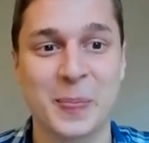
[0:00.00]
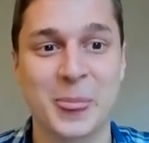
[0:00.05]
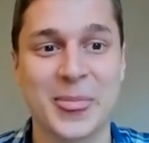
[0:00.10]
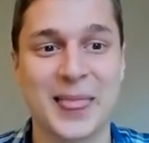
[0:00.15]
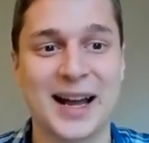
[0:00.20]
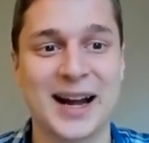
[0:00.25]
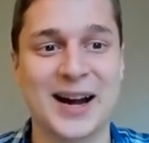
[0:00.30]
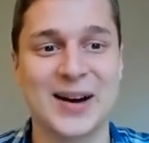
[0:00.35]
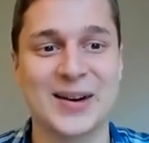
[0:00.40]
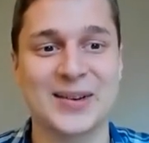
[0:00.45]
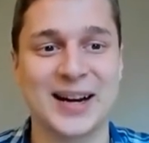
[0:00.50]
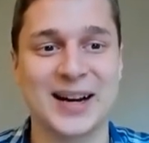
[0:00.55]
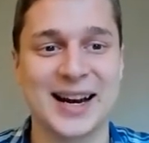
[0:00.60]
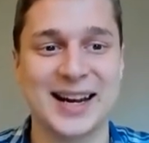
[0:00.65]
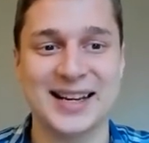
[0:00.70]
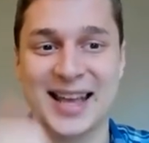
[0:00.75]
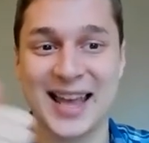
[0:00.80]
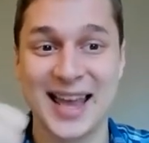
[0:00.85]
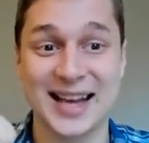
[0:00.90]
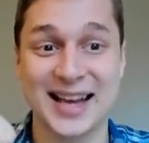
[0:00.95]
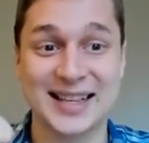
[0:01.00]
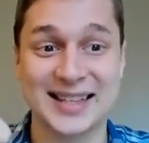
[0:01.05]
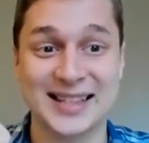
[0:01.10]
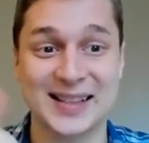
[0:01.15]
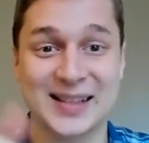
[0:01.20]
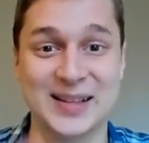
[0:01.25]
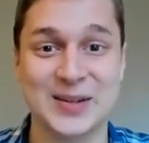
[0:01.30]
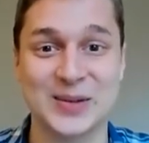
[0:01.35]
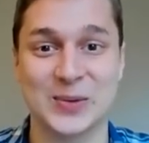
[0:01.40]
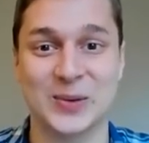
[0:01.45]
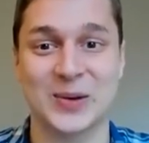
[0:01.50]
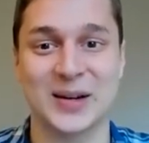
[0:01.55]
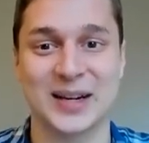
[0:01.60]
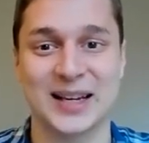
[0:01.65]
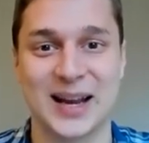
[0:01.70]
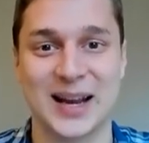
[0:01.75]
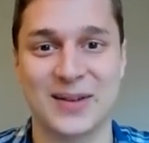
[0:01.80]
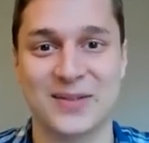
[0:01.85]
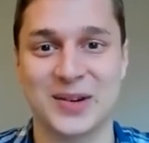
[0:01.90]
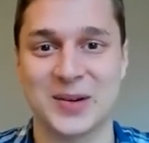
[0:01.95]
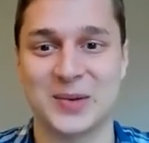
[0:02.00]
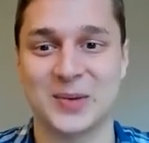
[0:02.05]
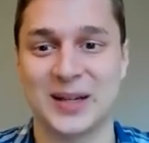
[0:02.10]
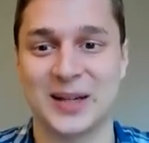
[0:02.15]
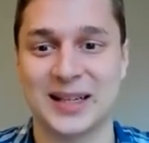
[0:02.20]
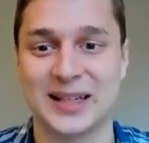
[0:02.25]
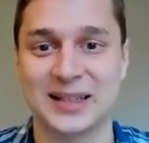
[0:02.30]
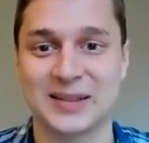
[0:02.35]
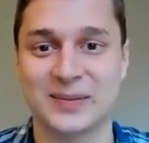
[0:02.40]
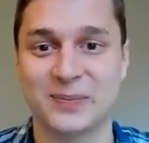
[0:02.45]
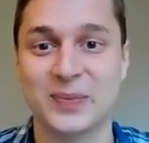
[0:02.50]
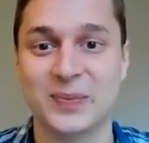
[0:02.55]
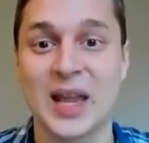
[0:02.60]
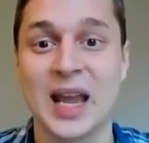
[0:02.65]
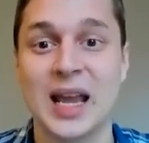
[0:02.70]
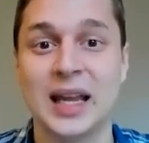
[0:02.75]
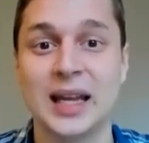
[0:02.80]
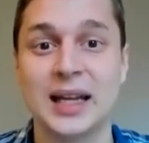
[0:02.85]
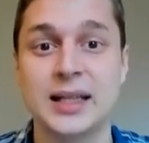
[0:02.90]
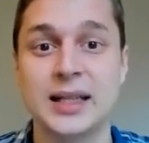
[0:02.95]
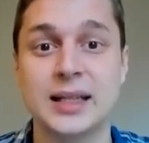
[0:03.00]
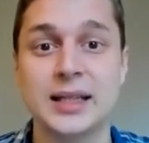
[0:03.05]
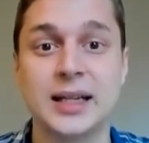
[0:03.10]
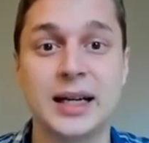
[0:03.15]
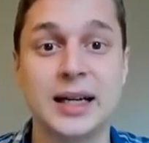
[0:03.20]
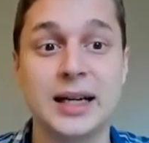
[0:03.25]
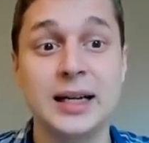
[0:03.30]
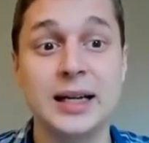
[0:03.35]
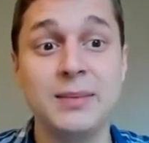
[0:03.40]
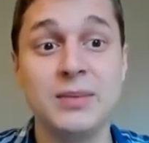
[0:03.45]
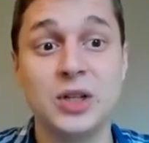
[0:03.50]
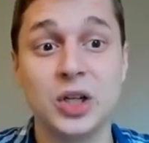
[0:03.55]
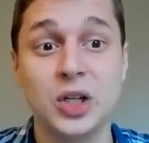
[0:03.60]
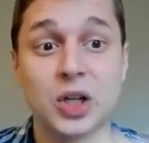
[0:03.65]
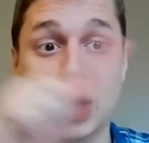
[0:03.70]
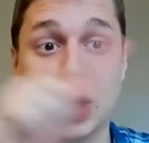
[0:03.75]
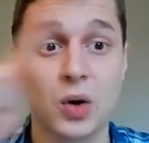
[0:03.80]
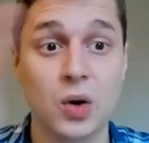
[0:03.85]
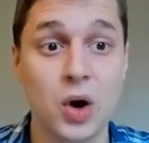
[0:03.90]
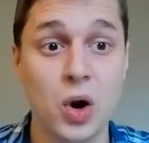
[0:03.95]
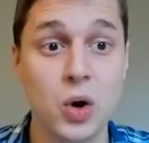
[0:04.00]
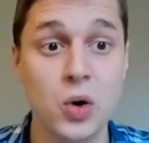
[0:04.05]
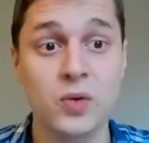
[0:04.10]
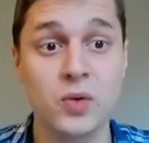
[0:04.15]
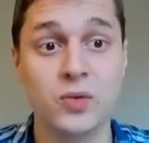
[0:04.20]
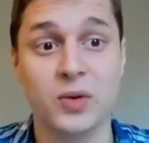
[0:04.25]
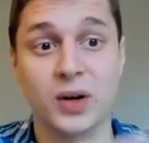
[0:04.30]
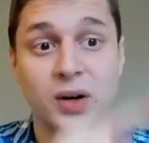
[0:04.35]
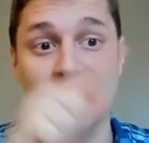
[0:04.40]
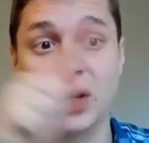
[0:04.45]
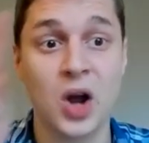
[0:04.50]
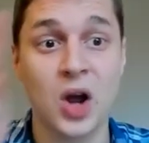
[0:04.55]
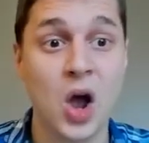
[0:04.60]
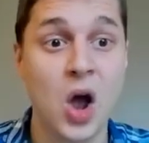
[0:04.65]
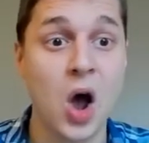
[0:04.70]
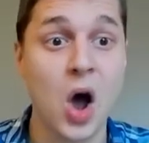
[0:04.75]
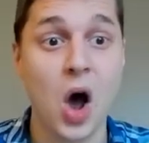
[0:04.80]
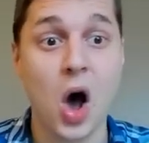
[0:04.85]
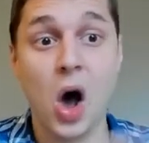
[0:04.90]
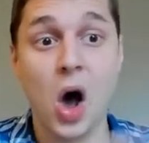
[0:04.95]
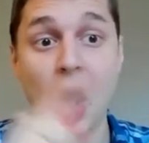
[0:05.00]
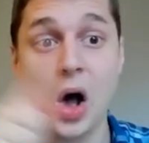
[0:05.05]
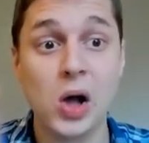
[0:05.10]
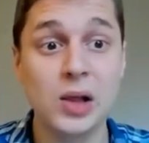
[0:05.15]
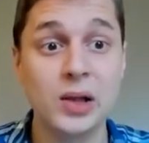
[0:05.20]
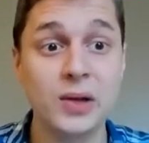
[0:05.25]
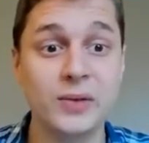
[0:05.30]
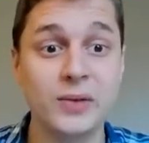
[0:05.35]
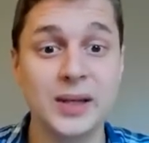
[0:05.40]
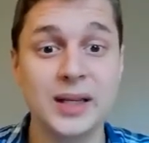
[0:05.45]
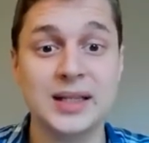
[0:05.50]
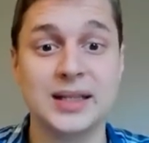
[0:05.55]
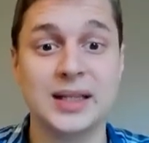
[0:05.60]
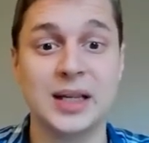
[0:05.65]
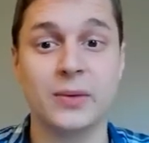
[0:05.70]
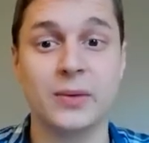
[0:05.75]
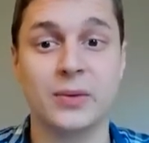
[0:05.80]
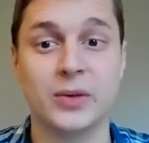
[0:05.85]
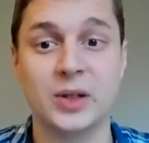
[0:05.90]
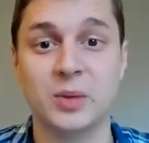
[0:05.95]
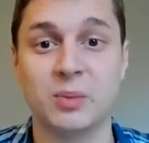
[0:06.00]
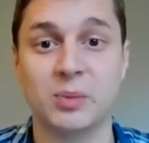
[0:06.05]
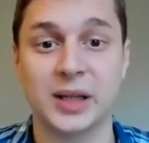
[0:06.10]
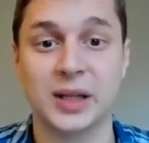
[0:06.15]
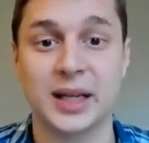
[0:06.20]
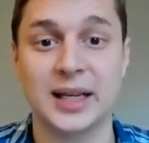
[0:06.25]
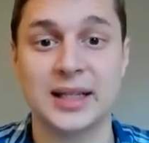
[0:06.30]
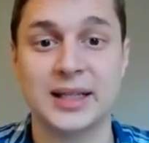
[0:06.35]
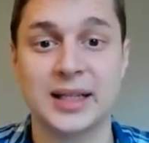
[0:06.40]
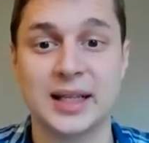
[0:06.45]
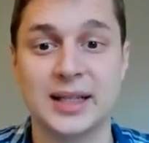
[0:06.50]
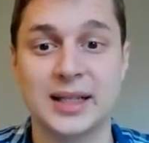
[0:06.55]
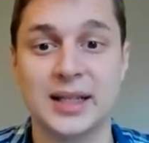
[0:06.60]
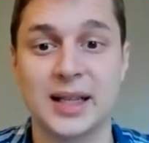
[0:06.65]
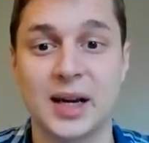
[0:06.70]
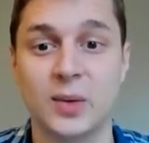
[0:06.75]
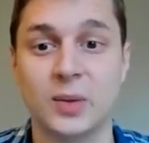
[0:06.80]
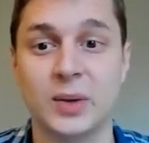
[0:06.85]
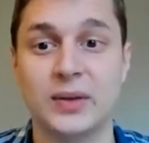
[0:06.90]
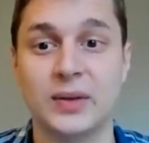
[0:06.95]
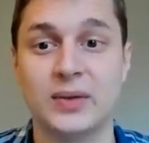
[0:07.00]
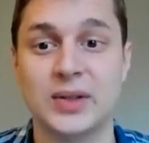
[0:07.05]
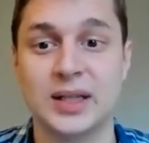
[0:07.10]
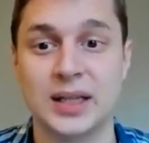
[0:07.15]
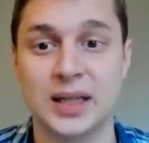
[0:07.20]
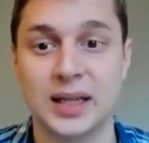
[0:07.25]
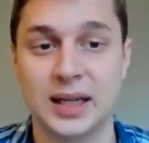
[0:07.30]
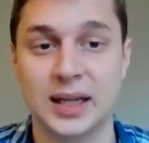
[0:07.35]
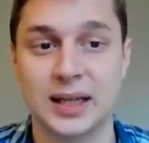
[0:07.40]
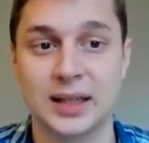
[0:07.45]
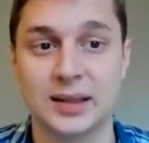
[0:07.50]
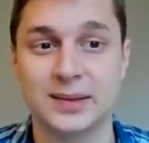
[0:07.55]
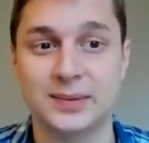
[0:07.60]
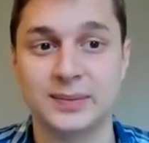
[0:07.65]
Alright, excellent work everyone. It's time to go over all of these different places that we've seen.